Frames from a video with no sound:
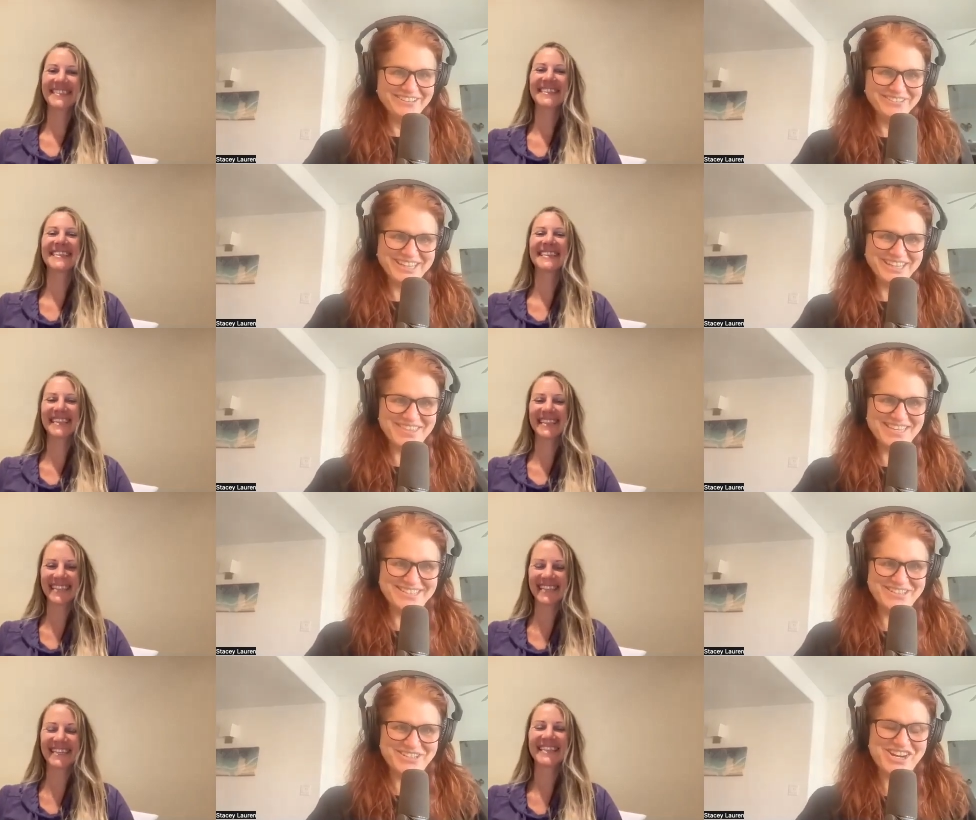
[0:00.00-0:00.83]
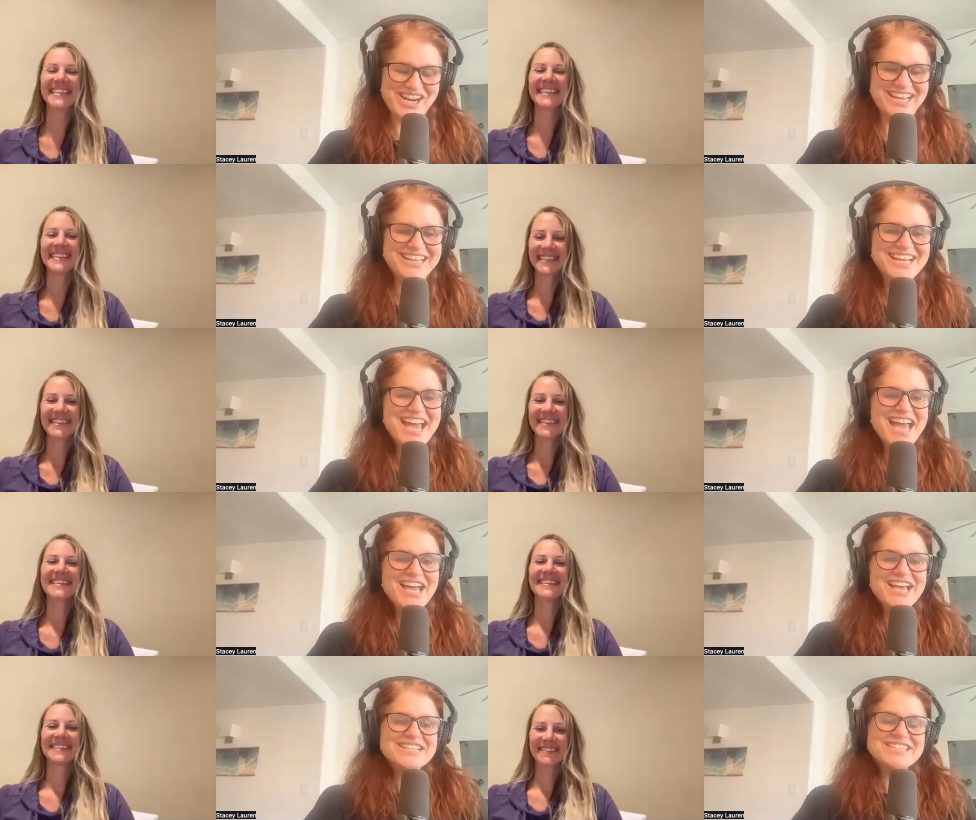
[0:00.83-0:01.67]
Speaker 1: we'll give this a try.
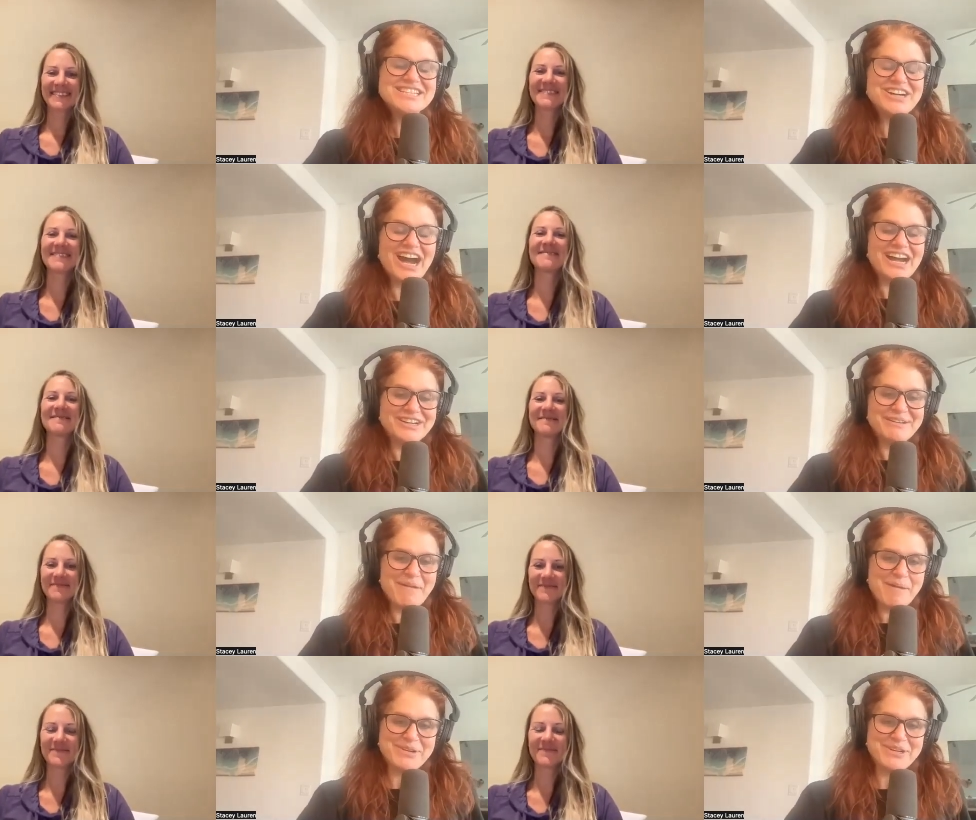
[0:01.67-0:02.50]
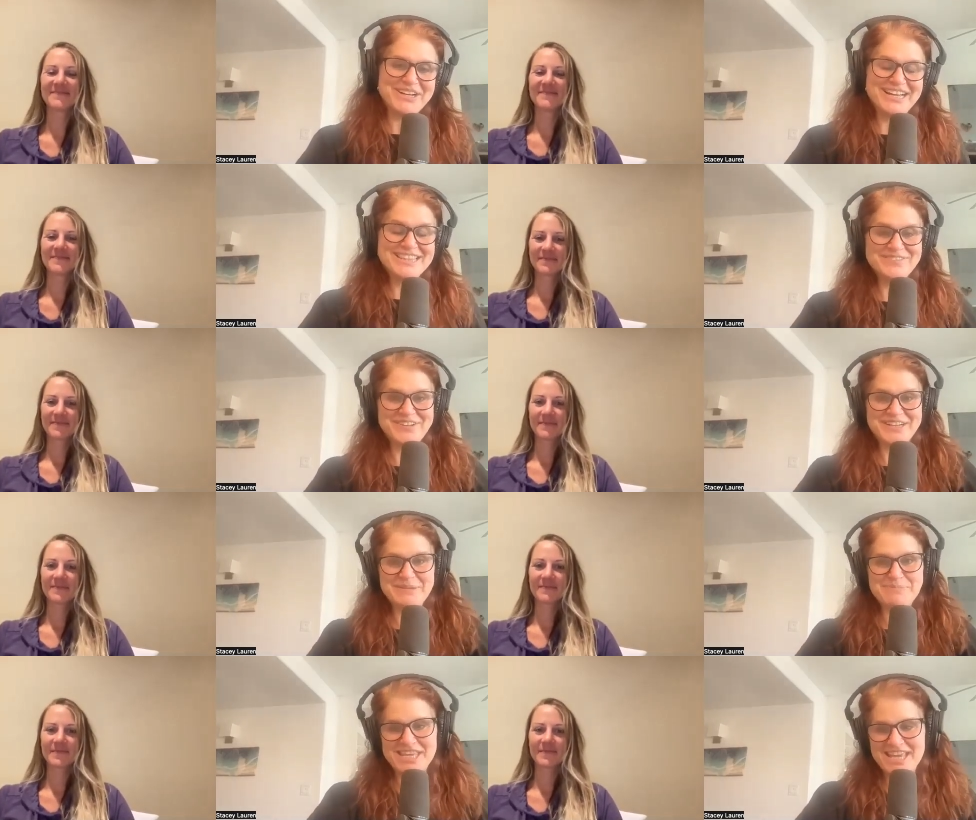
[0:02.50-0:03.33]
So I remember in the
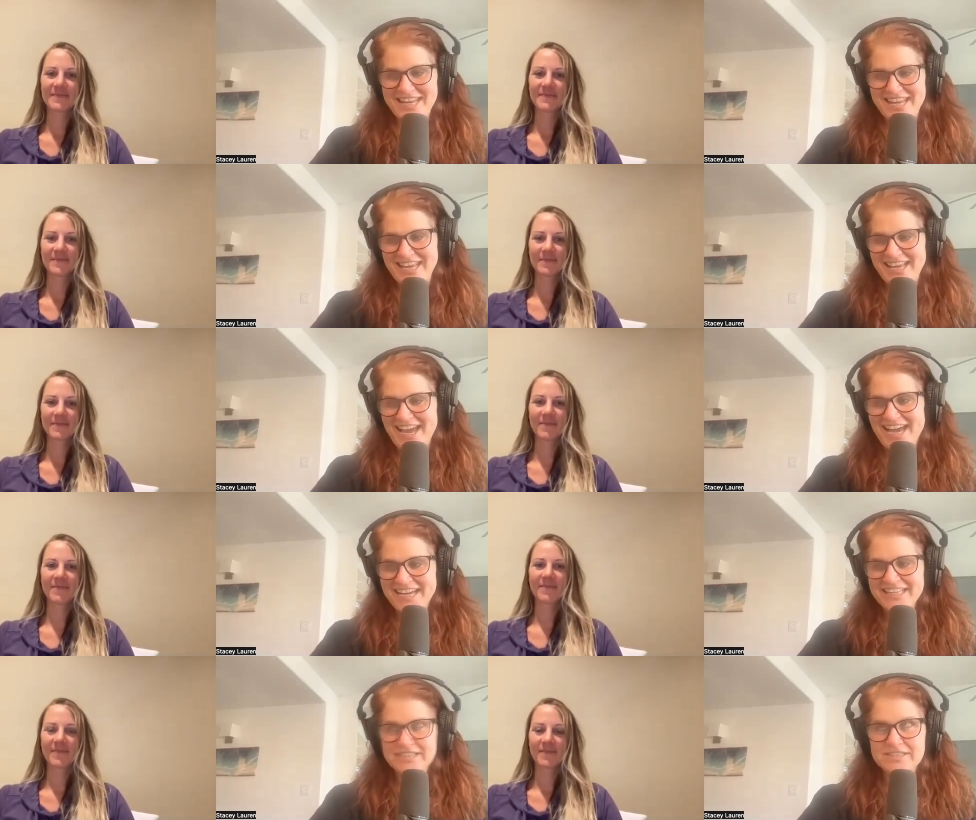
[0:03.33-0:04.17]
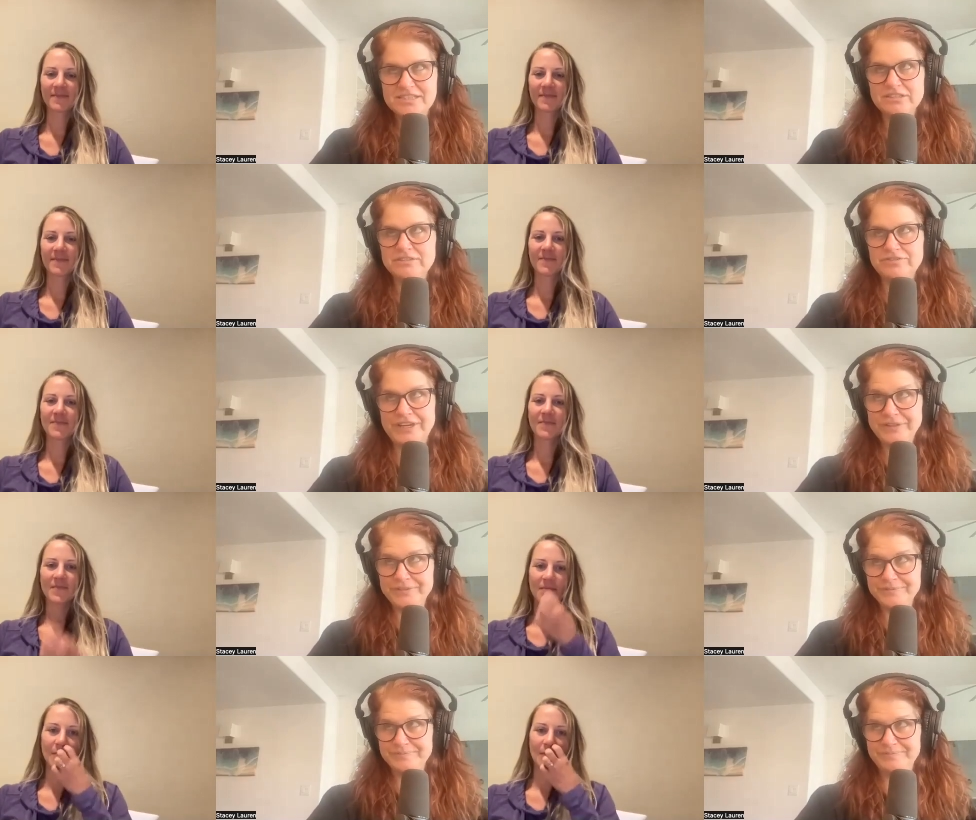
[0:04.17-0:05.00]
very beginning, I still
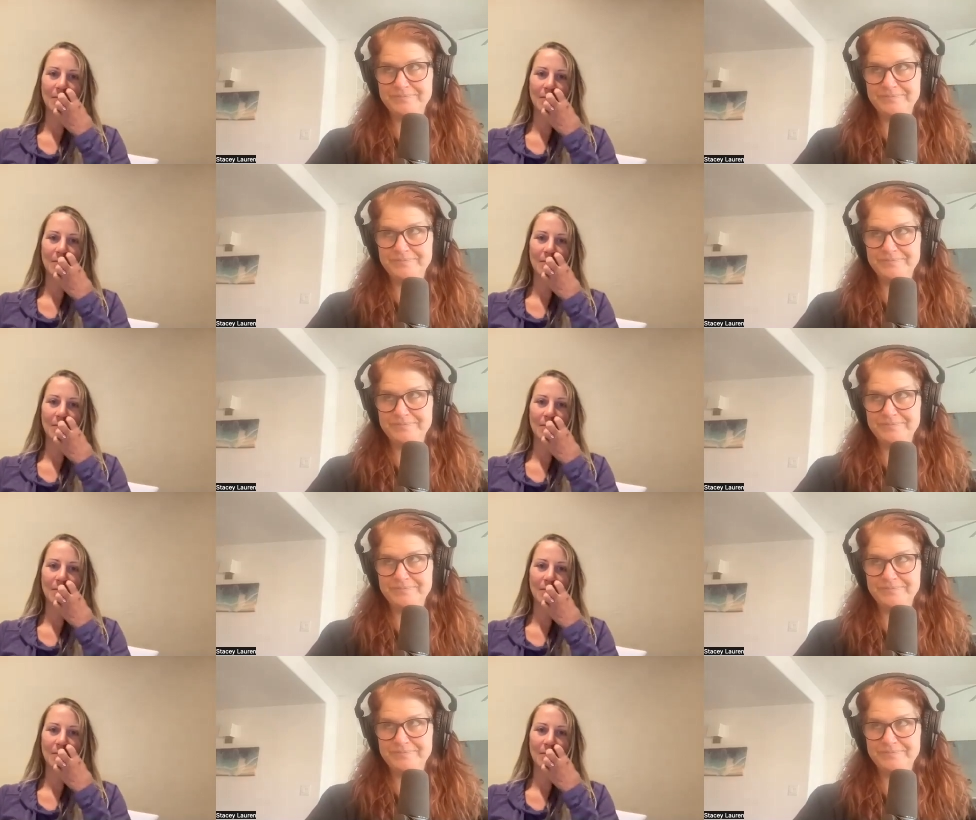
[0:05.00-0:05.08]
felt